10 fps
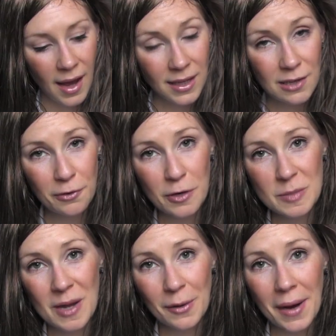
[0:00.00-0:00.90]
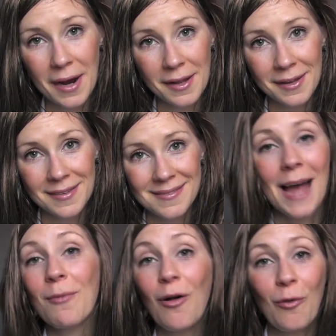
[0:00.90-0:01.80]
I love horseback riding.
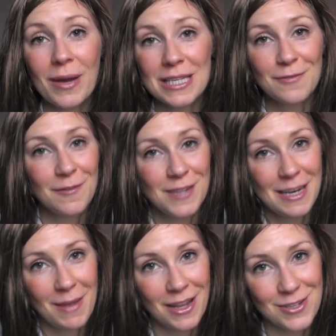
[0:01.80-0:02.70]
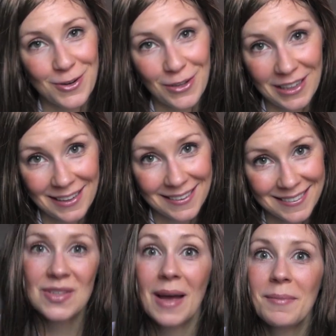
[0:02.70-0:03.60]
I'm always 15 minutes early.
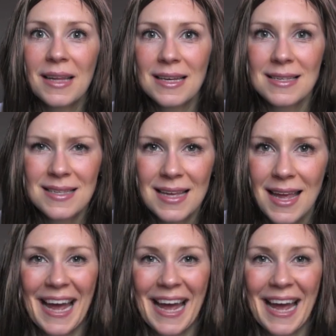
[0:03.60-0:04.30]
So I'm Liz.